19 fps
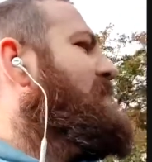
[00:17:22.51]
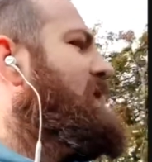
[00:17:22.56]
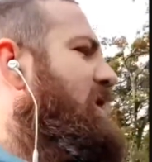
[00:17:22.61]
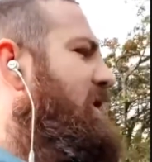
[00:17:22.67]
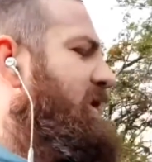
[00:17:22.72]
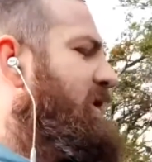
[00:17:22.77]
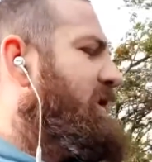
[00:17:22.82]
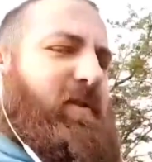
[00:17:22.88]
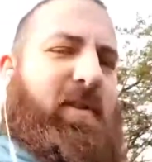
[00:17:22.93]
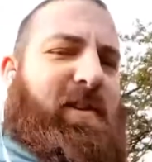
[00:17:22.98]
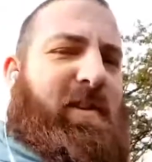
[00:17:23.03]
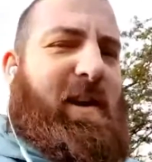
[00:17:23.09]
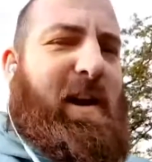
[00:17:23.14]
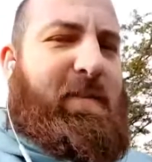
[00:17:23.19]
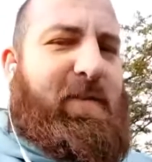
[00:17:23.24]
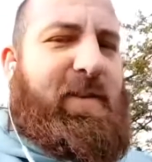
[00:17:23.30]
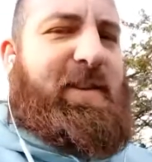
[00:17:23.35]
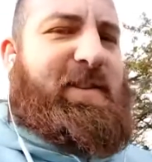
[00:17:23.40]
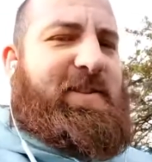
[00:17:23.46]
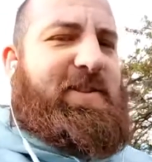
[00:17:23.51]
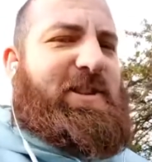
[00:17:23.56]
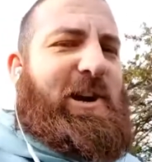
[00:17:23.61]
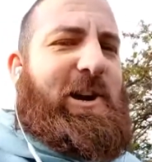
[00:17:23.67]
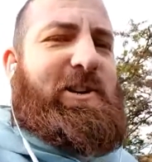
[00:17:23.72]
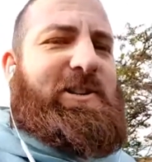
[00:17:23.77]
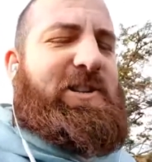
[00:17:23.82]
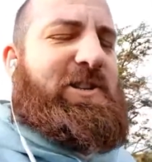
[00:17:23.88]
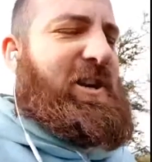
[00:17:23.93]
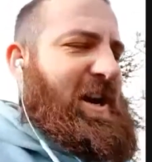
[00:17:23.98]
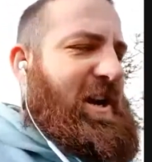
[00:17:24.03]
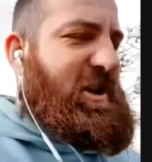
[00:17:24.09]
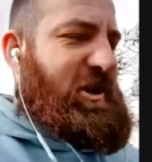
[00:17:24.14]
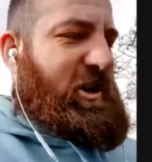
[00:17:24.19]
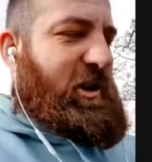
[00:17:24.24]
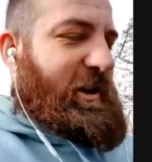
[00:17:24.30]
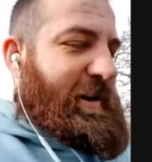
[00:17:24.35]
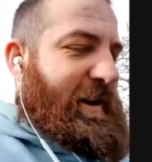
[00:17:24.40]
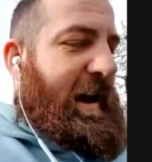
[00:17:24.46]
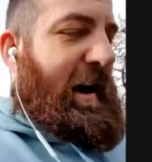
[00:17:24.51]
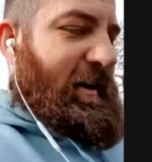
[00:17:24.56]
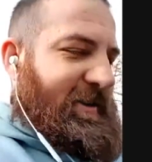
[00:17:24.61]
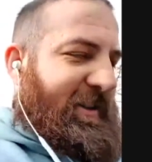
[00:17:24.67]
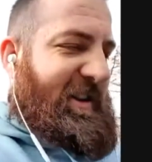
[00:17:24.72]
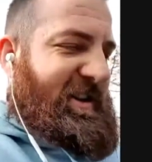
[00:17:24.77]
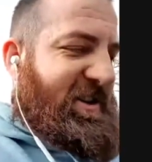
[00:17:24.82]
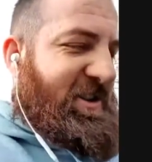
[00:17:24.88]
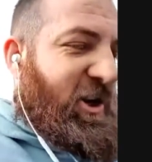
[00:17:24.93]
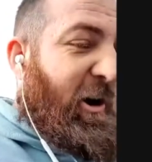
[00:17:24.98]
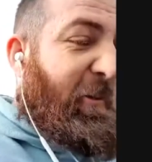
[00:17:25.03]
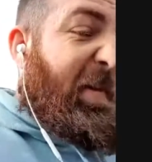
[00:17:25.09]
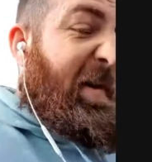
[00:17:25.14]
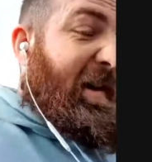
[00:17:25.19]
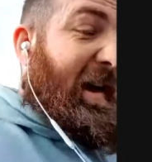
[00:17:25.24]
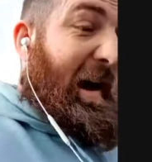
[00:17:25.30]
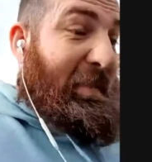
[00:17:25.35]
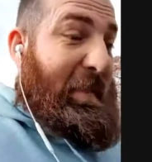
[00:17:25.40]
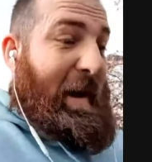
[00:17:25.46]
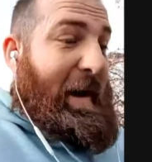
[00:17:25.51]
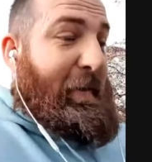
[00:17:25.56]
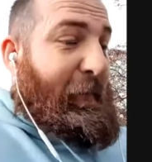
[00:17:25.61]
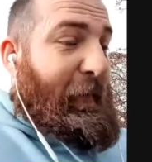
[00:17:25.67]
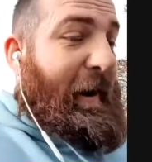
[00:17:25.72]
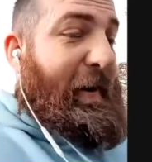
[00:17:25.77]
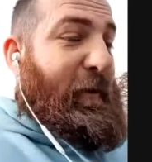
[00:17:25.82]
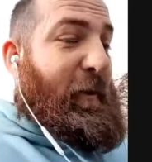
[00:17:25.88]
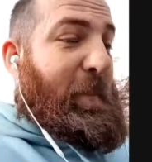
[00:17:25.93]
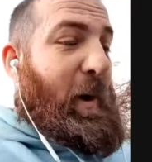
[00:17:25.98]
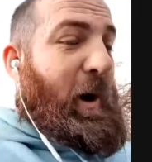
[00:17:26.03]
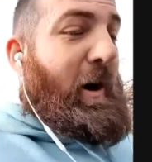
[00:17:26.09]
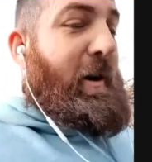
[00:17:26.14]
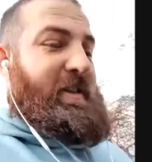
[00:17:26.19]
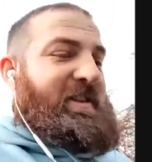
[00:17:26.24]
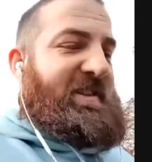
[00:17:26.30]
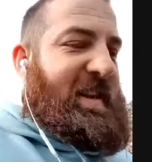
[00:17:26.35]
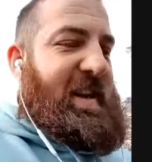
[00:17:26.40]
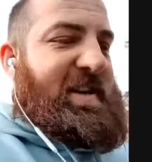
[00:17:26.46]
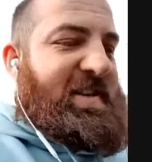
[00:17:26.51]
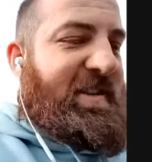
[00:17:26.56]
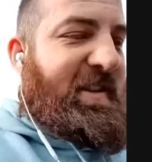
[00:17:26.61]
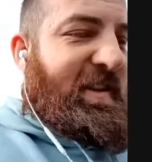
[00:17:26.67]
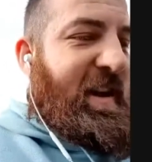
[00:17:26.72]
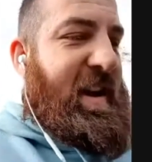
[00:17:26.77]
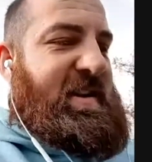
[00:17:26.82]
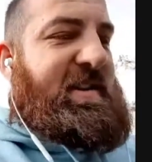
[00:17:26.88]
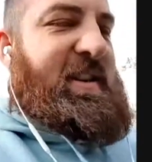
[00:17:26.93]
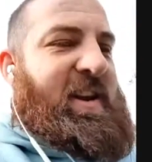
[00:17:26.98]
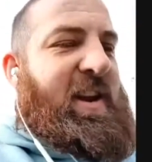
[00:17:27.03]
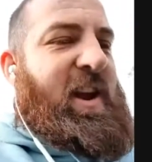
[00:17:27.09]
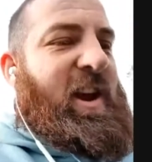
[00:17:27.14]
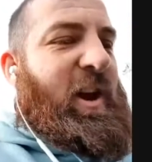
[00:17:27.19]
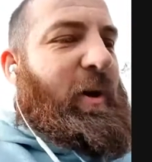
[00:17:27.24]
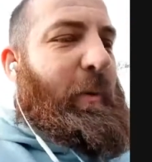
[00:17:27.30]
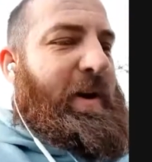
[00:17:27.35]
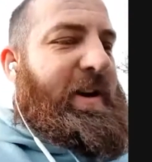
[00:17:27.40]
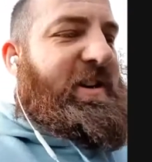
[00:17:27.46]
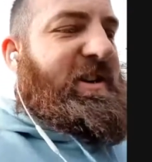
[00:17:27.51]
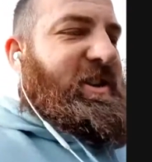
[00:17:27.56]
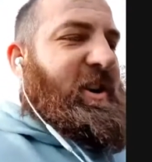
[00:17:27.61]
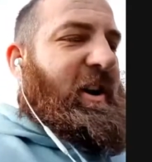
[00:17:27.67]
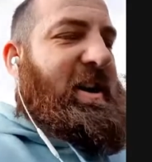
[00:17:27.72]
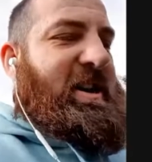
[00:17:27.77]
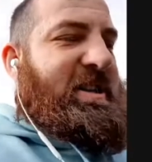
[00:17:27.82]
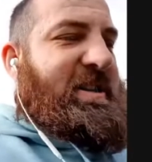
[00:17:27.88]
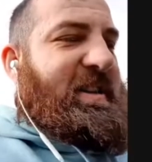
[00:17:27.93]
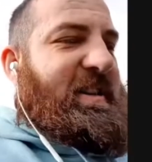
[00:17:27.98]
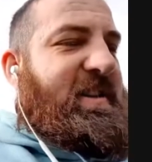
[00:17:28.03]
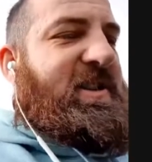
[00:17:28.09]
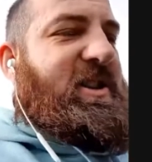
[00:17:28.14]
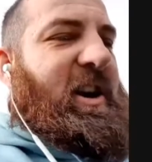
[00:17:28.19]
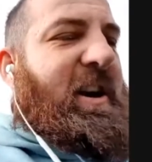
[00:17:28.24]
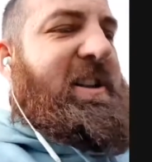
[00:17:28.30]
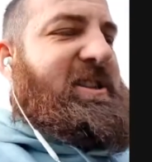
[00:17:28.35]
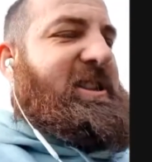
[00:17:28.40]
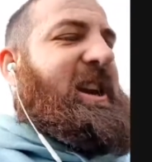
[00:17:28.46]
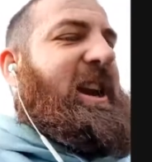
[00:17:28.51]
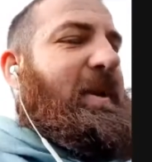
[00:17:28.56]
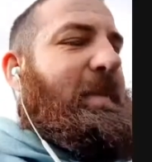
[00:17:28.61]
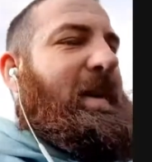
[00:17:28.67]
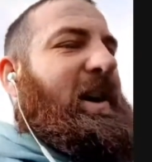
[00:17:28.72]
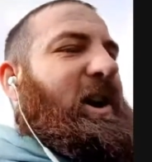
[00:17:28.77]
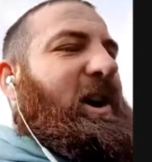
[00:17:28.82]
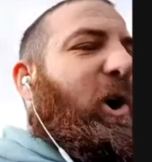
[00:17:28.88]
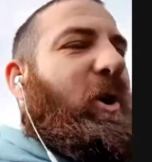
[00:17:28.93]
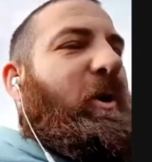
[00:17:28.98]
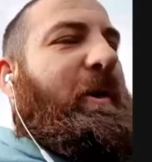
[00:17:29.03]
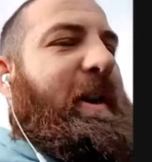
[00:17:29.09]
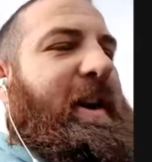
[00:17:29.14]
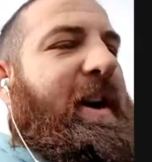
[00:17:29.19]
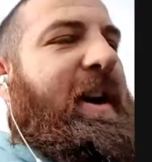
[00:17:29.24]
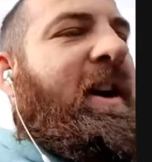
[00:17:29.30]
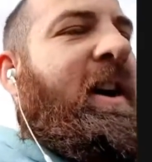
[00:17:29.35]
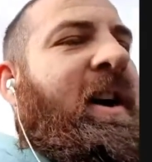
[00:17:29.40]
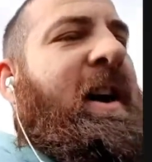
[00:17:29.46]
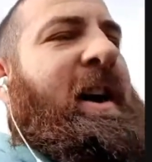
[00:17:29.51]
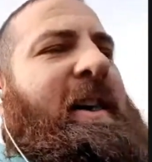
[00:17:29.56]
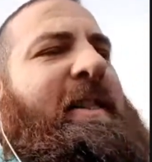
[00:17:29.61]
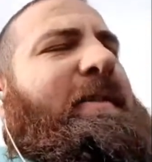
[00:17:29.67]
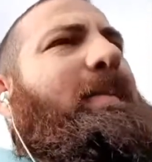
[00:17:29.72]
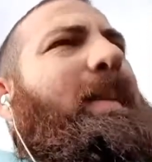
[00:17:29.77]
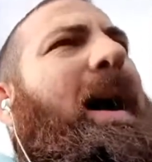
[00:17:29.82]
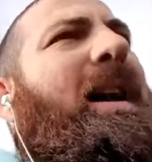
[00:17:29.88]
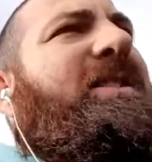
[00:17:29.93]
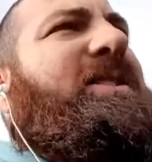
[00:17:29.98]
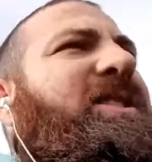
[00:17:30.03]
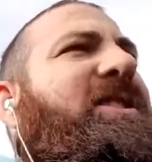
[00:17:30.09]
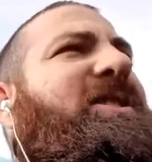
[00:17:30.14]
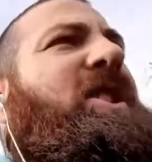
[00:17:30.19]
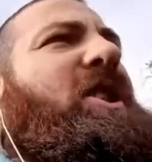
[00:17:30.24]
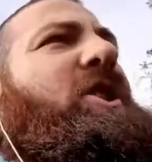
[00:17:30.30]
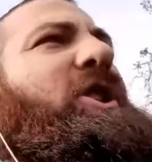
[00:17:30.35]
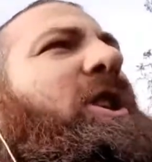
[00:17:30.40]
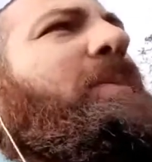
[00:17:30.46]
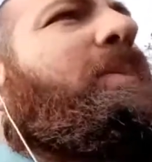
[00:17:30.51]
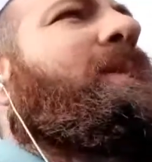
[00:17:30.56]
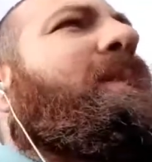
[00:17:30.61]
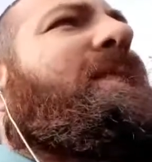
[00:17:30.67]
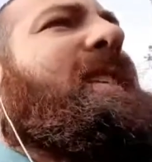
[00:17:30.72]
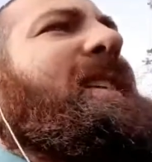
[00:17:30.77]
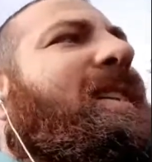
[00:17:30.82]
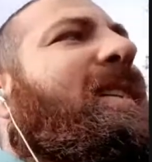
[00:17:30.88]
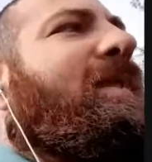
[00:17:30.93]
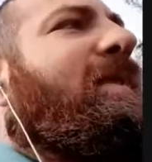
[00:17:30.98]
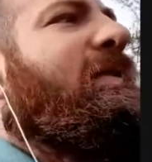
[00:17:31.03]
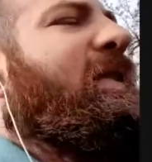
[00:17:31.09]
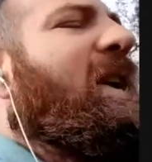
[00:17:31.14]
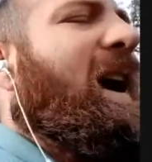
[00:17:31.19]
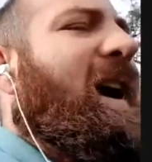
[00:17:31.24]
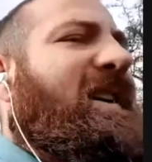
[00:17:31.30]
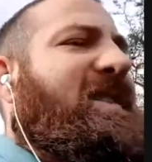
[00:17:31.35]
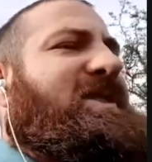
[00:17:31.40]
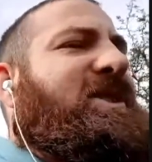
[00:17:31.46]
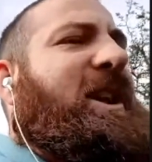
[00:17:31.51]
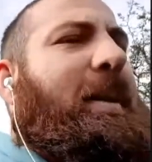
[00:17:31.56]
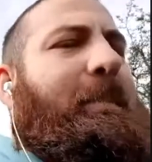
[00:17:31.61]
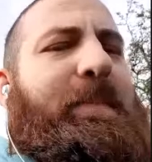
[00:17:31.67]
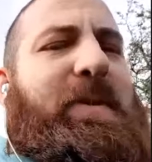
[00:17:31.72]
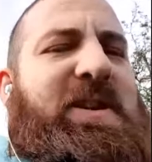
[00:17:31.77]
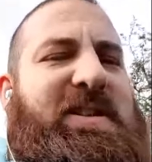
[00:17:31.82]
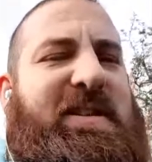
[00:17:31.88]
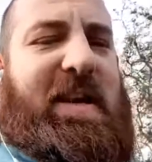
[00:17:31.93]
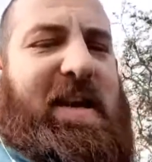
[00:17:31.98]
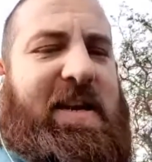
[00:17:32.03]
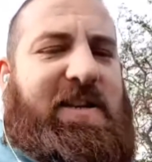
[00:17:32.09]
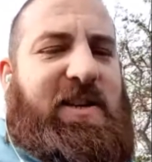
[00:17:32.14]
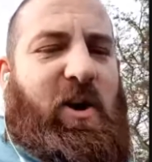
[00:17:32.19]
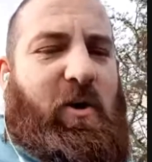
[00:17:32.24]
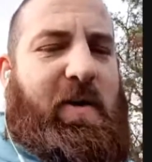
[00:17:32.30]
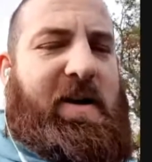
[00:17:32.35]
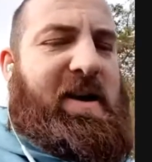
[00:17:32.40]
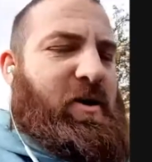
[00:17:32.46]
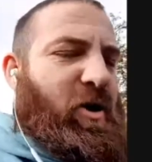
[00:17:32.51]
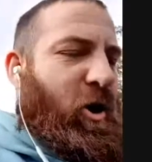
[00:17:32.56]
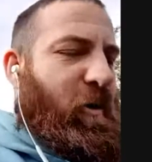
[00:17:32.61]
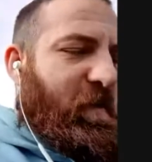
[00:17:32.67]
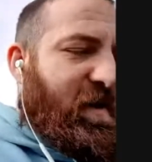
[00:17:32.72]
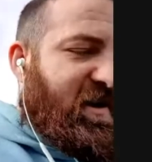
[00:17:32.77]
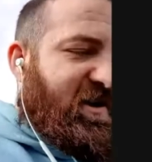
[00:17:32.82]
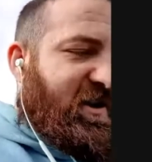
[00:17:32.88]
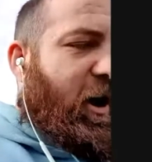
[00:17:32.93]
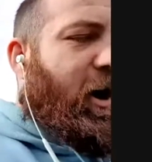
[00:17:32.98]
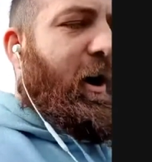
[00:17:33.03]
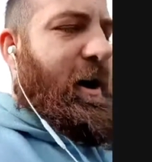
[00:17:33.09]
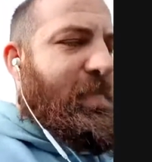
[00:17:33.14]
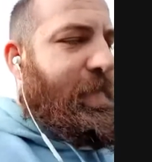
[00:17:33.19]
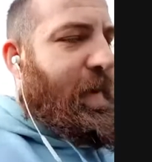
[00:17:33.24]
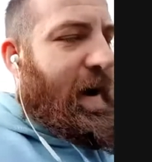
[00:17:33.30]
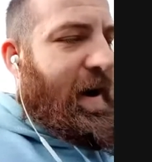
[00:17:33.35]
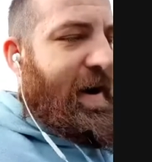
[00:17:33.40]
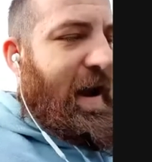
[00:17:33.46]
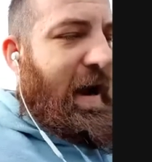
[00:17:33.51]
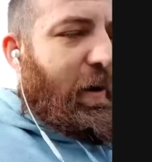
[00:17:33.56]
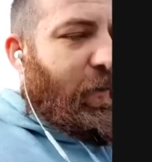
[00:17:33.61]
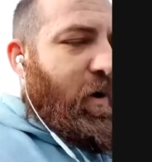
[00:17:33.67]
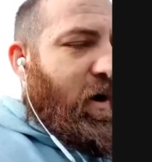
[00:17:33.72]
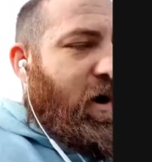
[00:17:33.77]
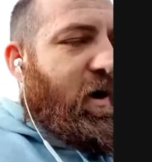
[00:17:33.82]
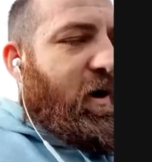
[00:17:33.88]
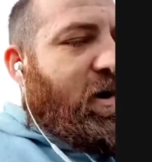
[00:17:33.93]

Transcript: Although everything's started to change color now. So it's normally like my favourite part of the season, this, where it's starting to get a bit colder. The matches start coming thick and fast. Champions League's already normally started by now.